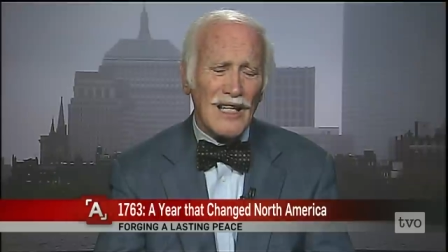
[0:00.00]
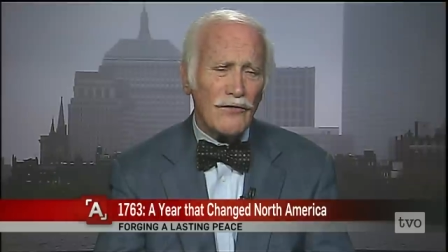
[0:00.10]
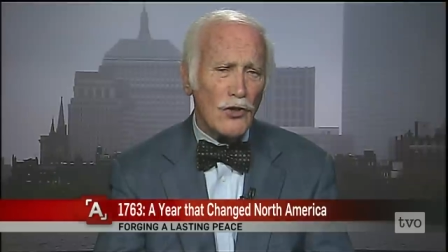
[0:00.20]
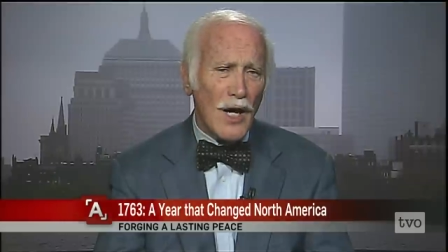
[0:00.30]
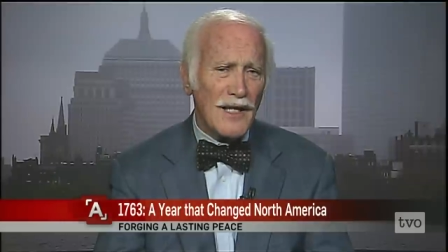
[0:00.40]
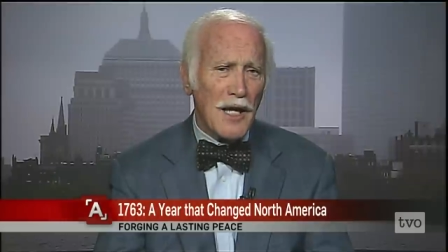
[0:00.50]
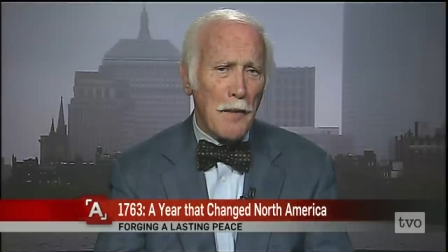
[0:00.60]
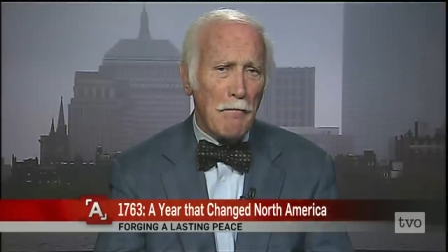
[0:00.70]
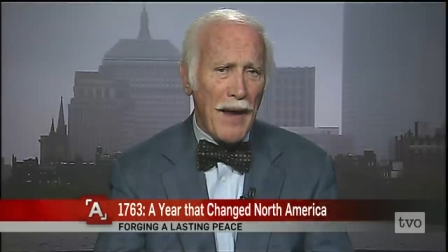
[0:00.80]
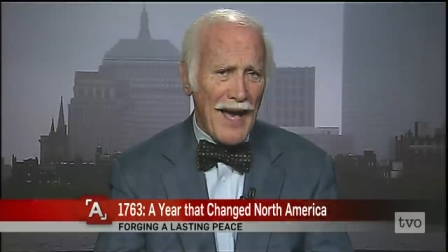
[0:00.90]
if not
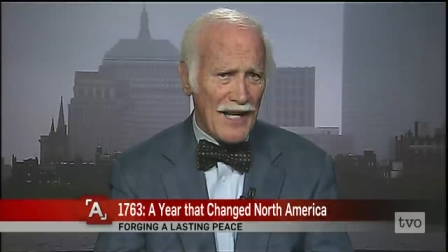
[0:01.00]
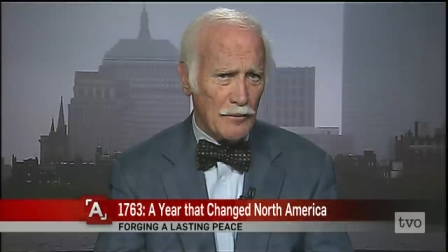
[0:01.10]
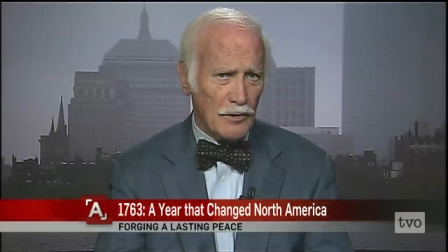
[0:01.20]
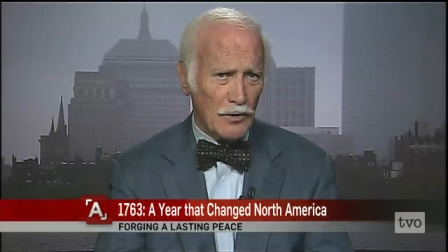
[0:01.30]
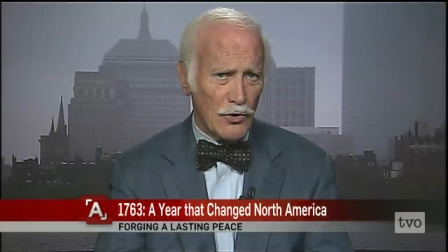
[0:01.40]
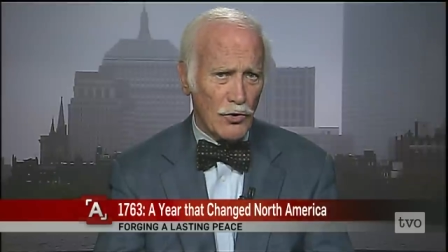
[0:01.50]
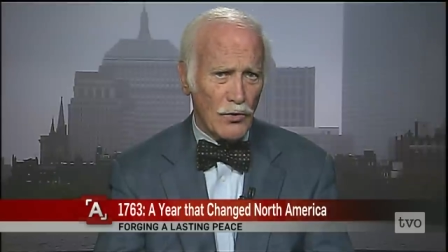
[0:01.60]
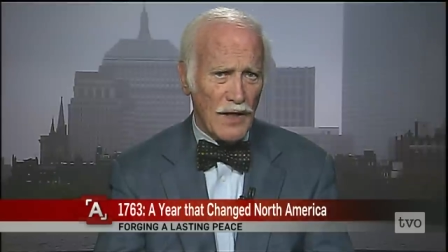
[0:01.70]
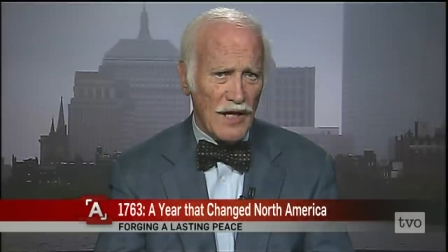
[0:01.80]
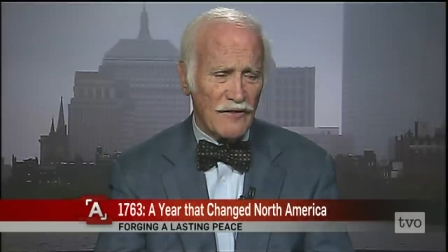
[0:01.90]
compatible to
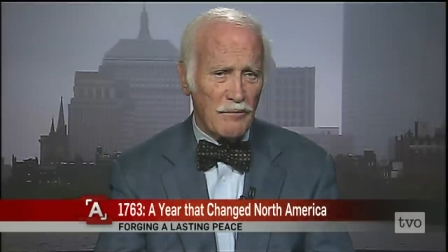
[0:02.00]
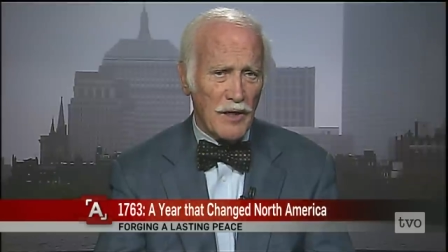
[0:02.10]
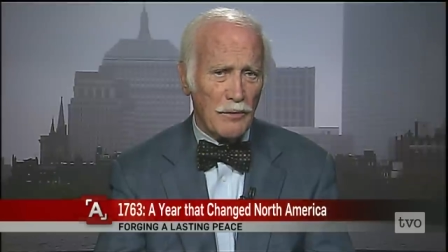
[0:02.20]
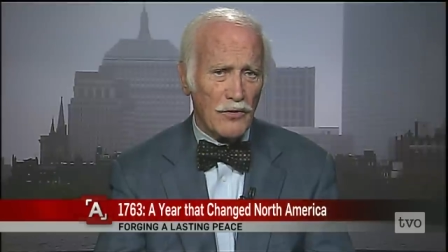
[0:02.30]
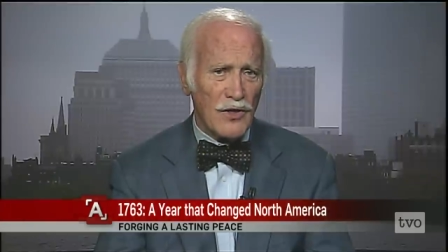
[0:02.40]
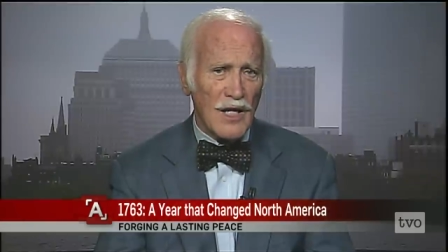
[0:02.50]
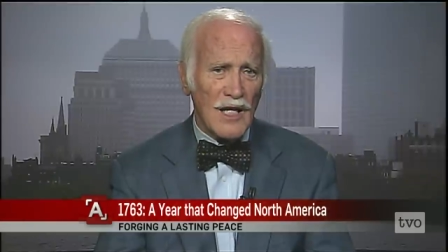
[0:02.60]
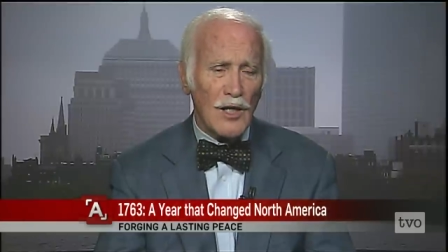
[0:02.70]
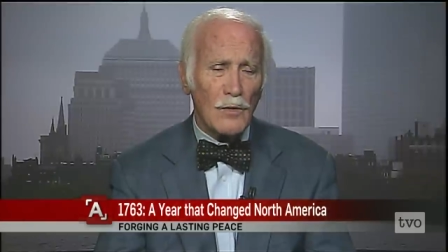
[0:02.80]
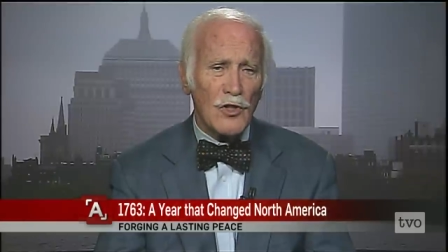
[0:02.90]
native peoples,
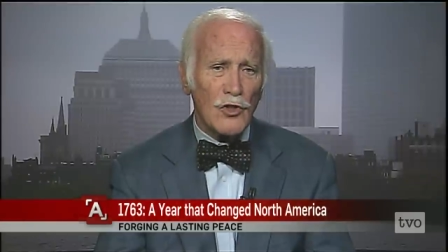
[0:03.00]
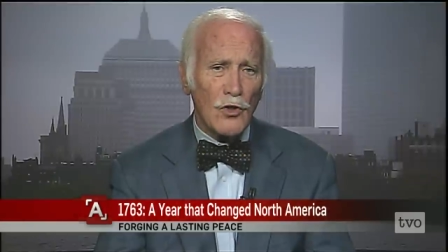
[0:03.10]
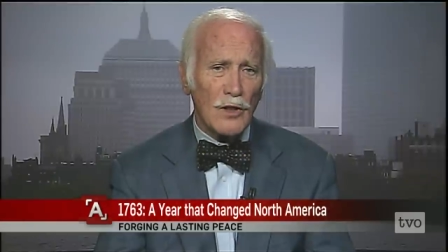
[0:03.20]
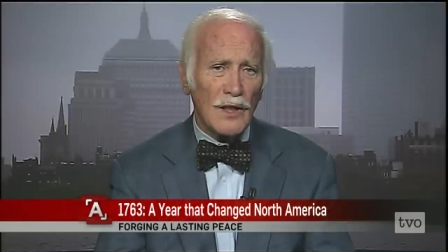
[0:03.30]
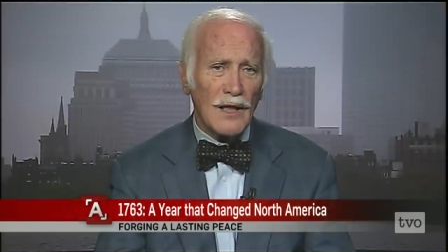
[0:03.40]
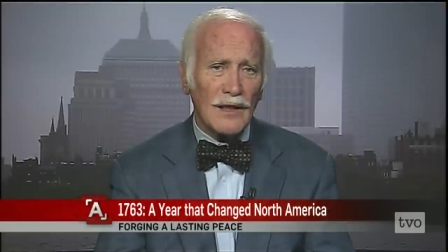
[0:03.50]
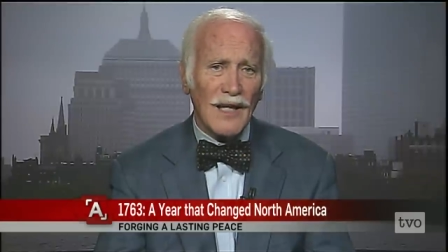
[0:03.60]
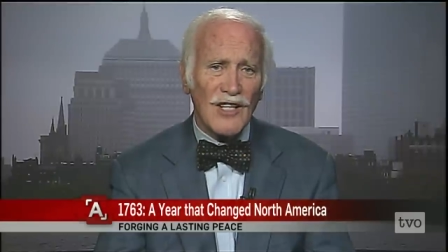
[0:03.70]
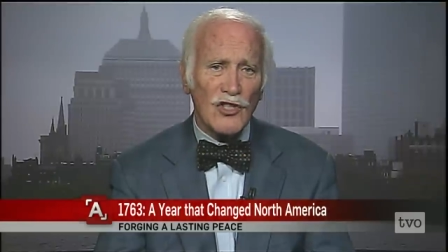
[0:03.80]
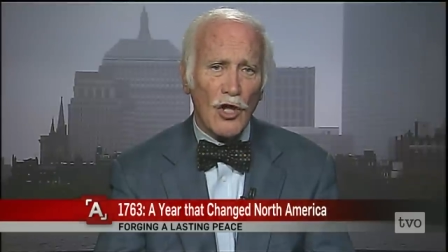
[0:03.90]
it was certainly
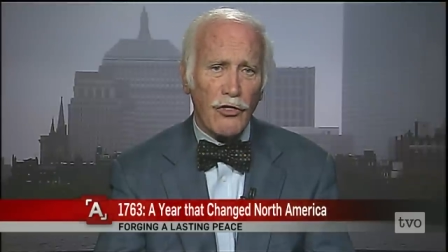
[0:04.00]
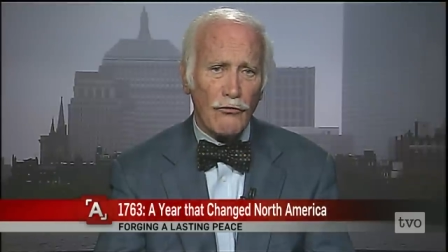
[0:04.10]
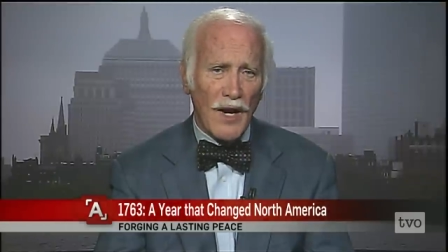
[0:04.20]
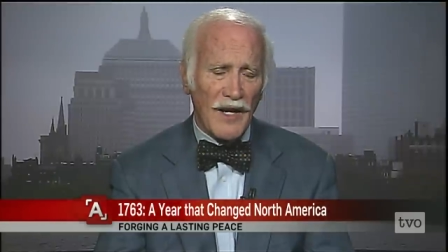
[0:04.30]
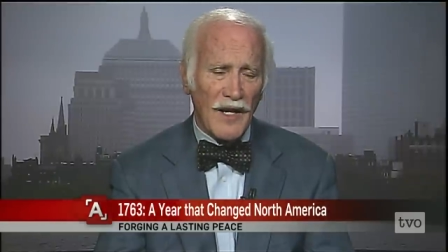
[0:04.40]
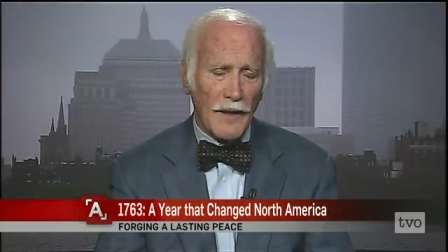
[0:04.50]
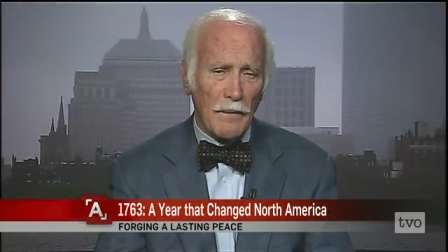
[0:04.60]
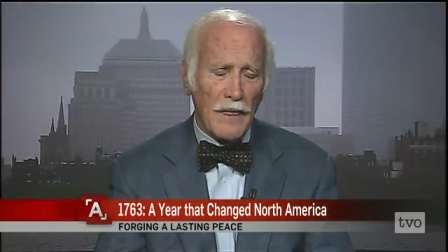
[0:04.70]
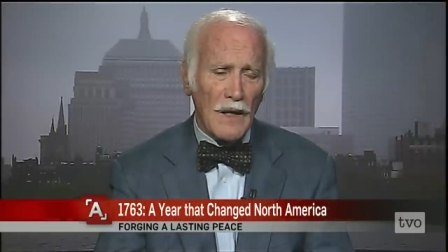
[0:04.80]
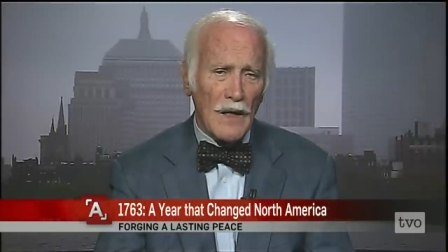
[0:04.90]
less threatening.
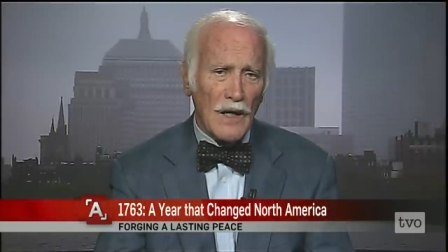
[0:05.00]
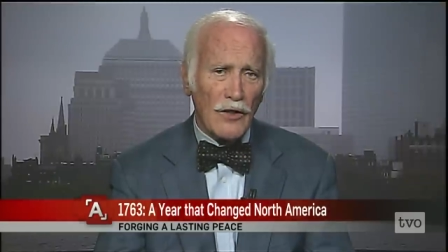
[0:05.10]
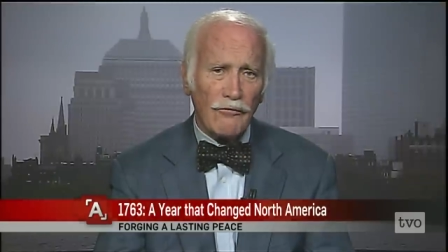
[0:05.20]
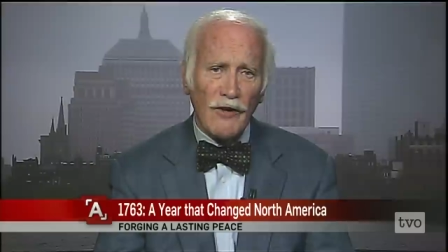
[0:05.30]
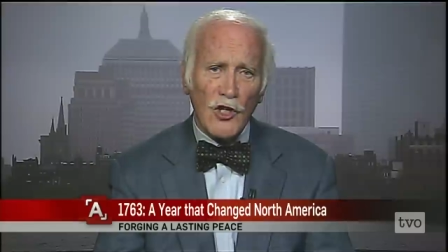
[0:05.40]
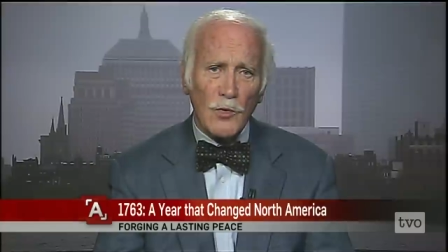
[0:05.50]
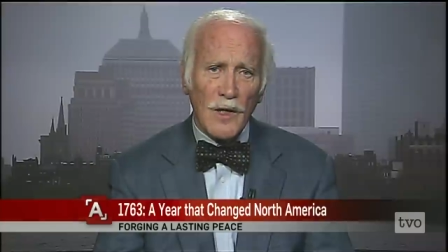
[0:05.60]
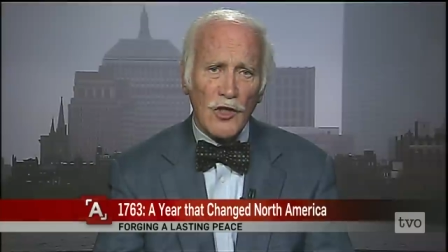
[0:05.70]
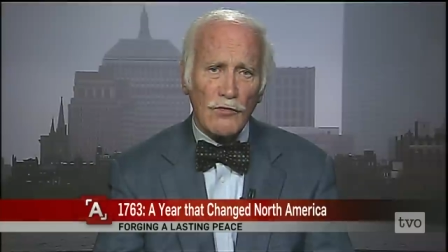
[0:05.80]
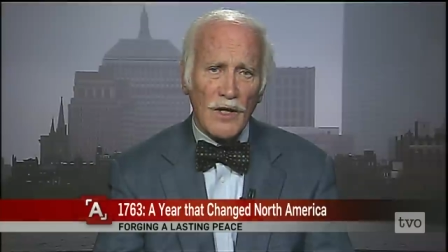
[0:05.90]
The French were
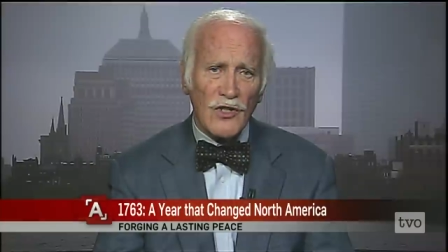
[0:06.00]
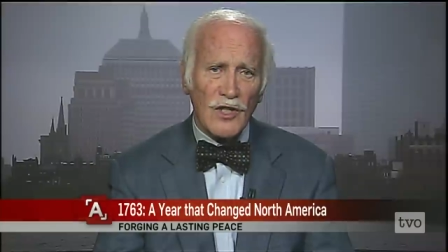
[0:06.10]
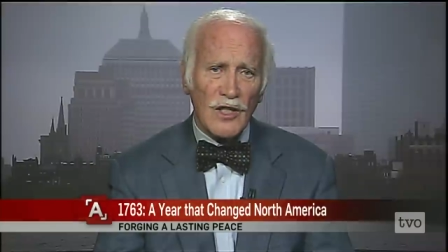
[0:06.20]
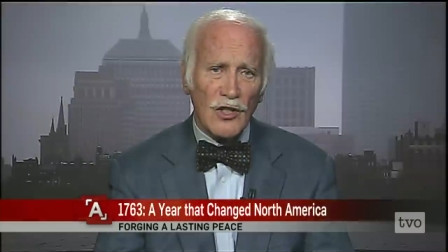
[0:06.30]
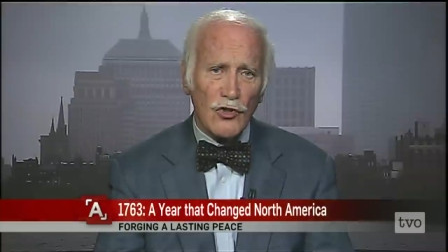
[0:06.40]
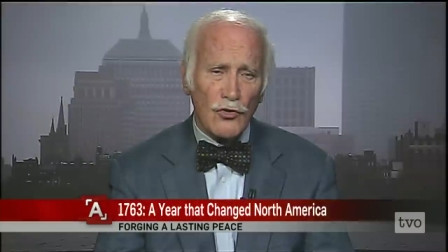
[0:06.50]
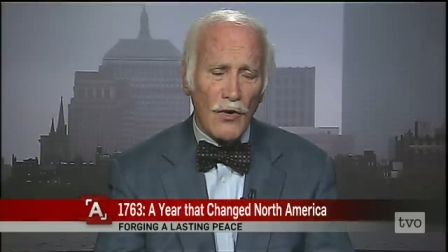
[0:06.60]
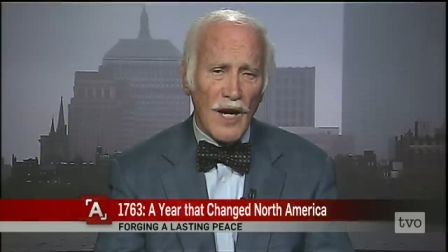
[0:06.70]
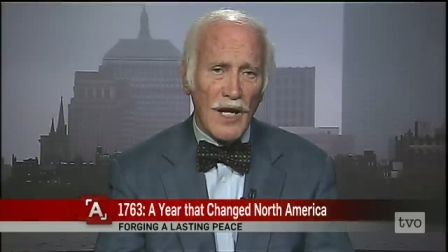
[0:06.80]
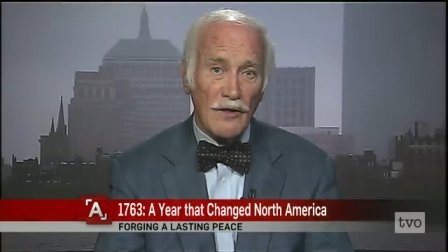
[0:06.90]
interested in
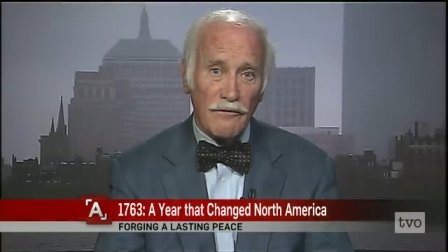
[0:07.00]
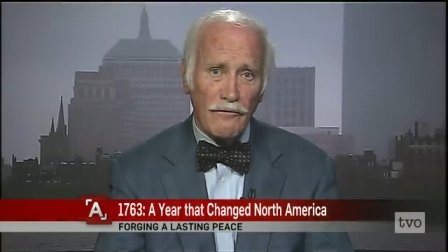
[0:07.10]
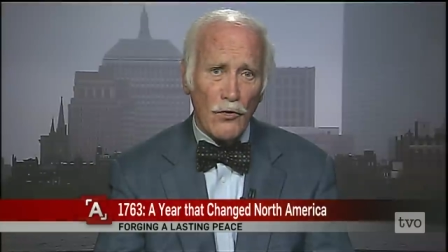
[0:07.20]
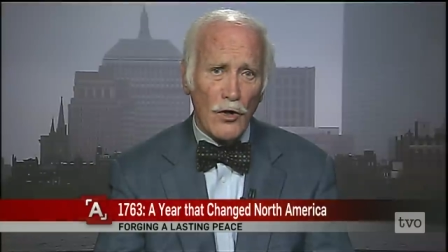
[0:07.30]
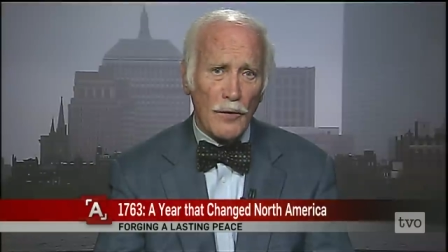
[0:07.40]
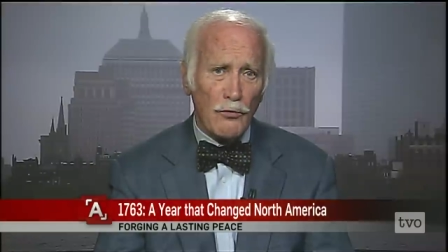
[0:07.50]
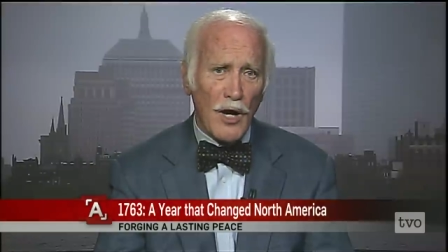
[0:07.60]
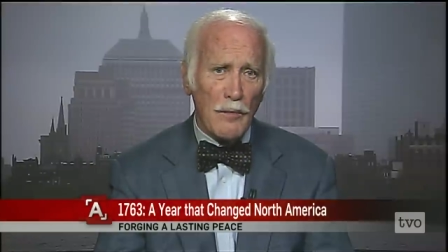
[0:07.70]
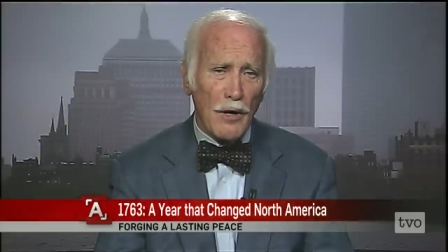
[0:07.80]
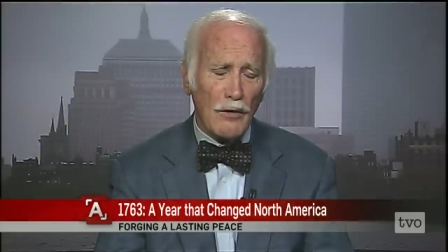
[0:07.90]
trade, fur
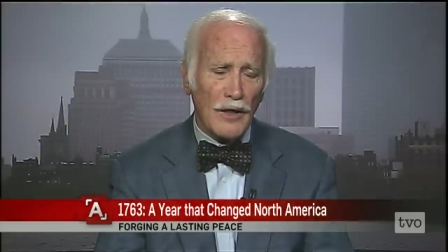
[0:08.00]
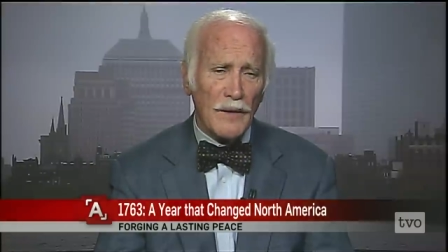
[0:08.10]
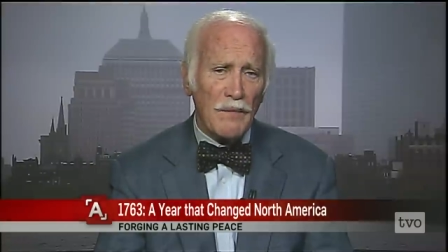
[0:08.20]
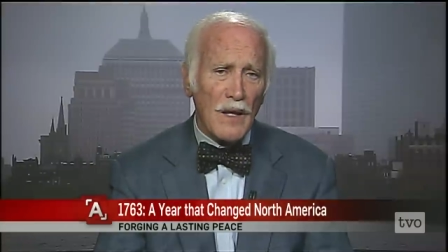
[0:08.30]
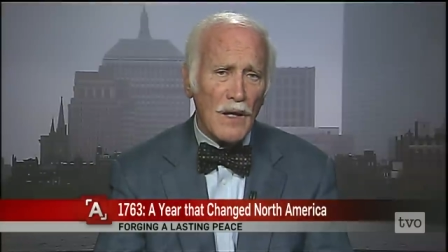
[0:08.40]
primarily,